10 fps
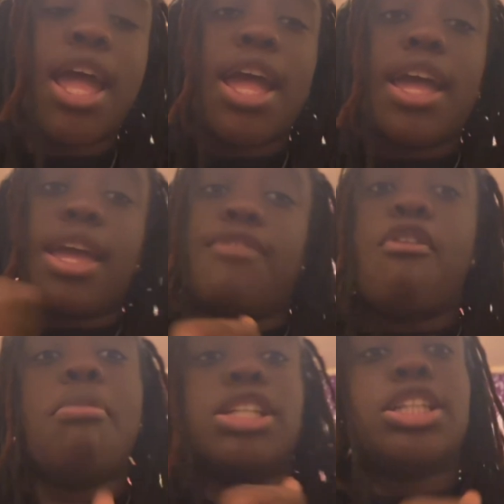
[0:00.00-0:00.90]

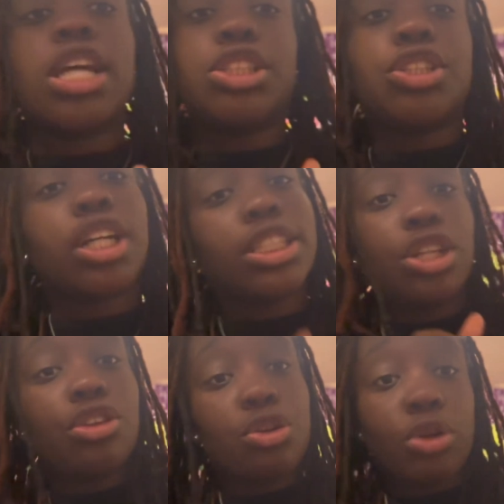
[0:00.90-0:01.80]
If Miss Chester is
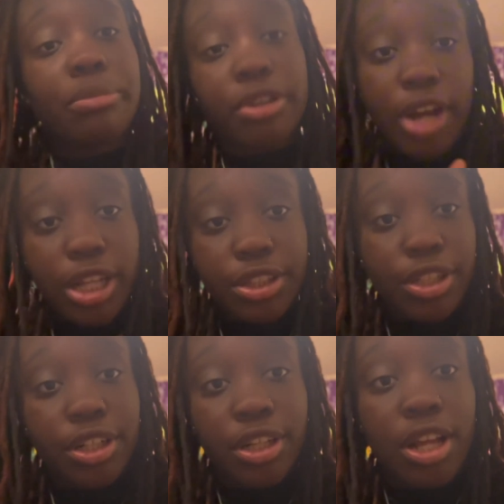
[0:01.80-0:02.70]
still the dorm
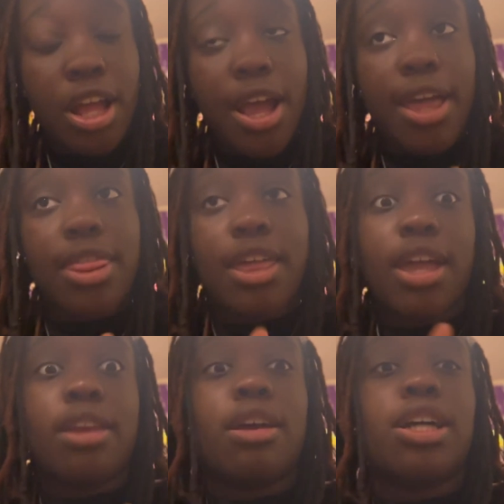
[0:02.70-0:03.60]
director,
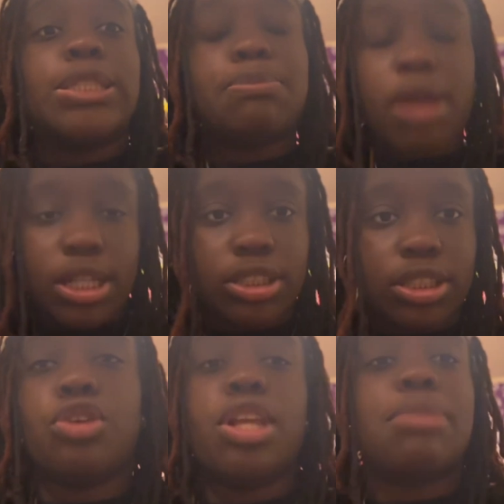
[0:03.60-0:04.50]
then
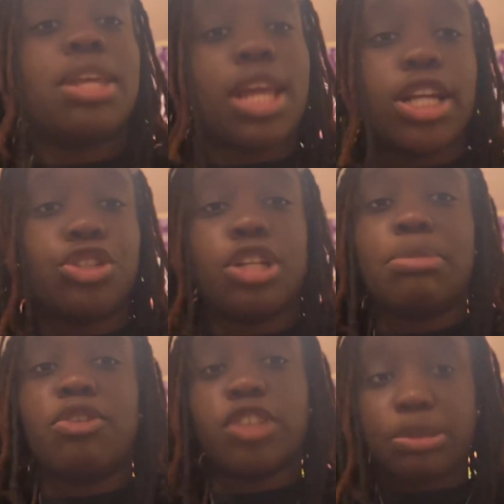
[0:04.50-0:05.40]
especially you need to be nice, you need to
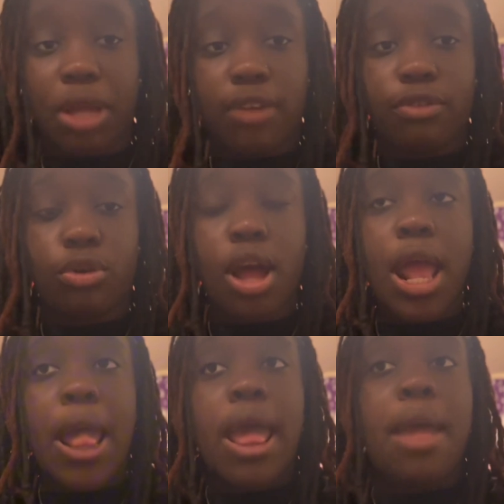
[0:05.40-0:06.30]
be respectful,
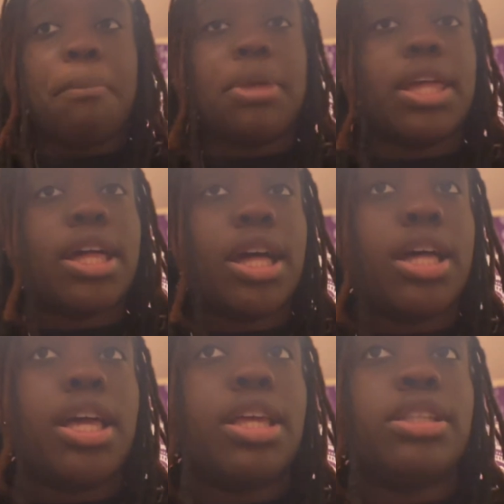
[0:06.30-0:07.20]

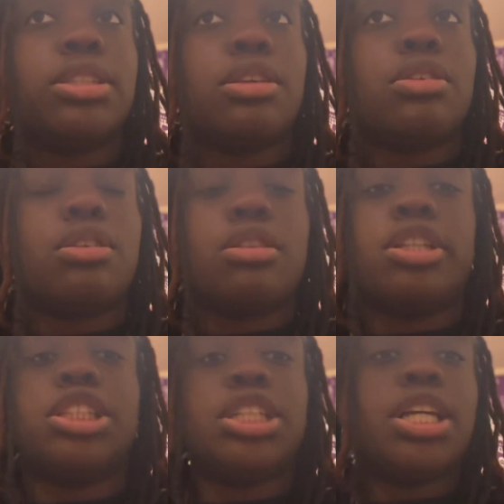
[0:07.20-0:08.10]
because
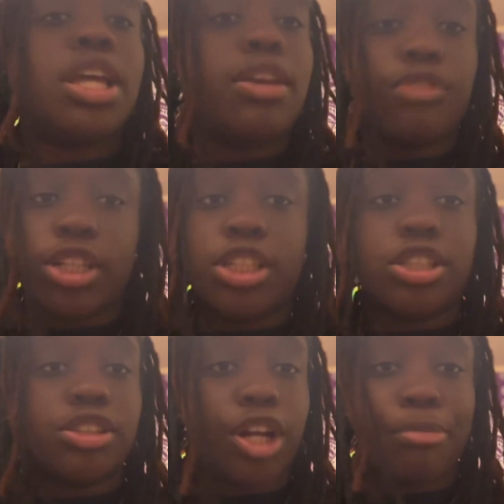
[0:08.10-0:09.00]
she can really
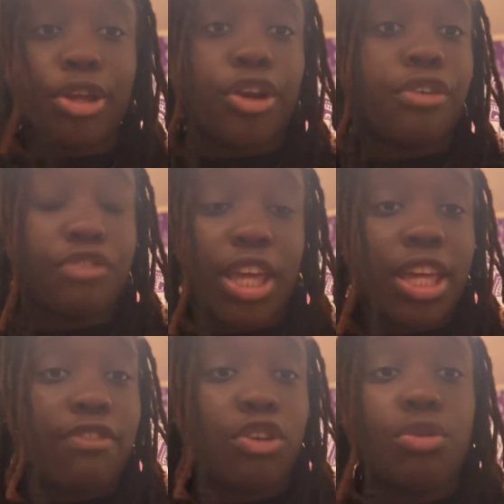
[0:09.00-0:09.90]
determine your fate.
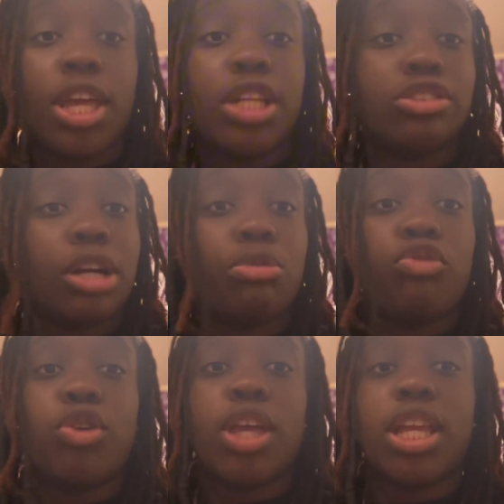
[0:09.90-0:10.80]
If you get in trouble,
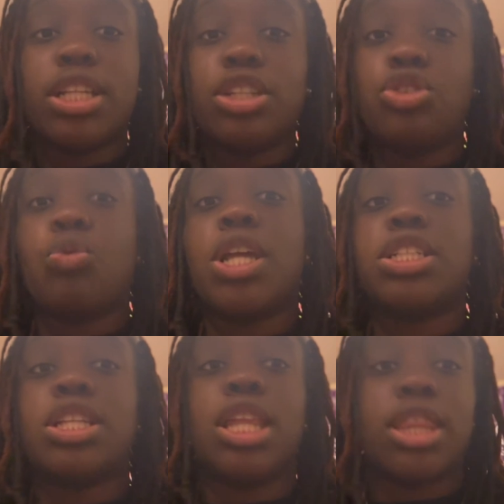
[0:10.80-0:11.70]
if you get in a
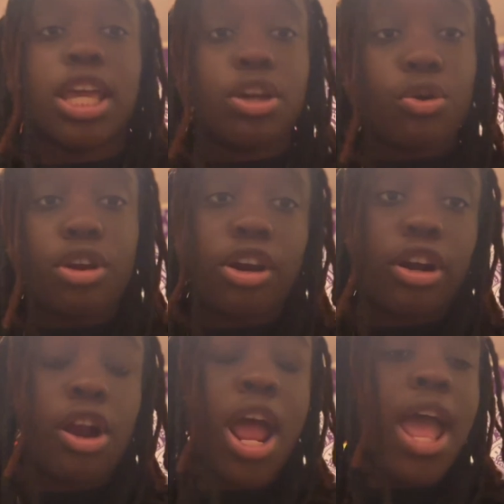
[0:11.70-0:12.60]
situation and they go to
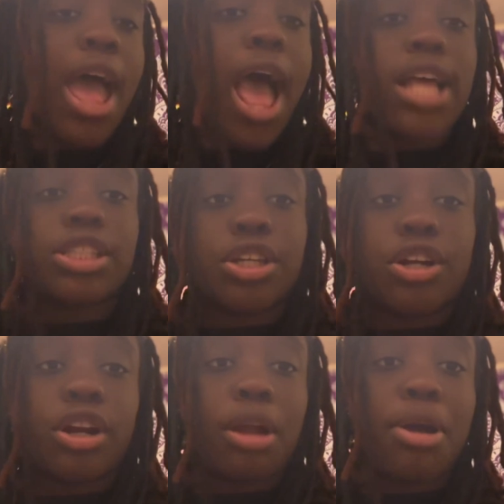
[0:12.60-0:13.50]
her asking
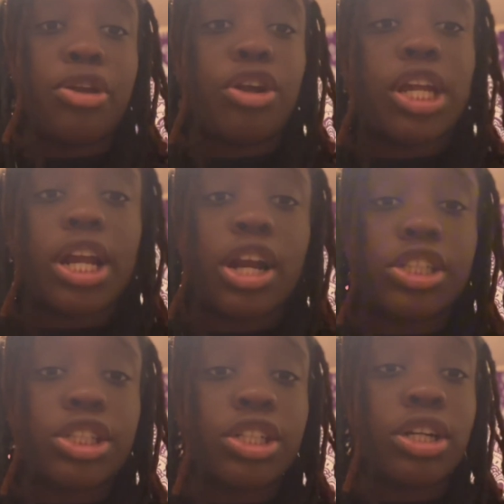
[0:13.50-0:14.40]
her about your
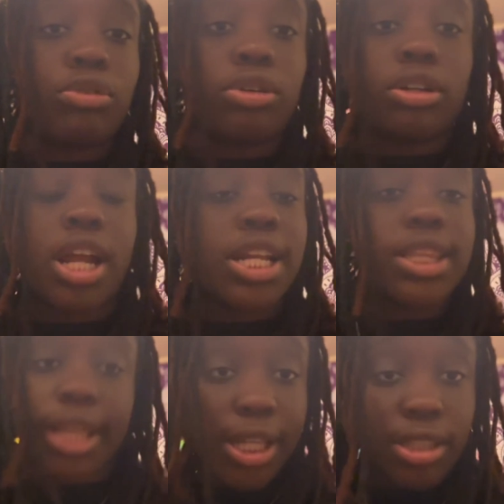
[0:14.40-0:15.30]
character or
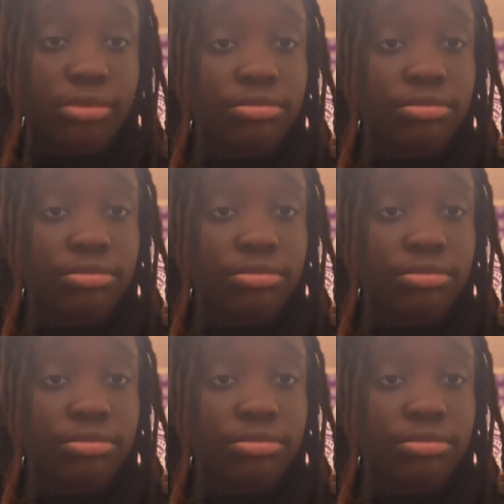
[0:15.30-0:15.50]
anything,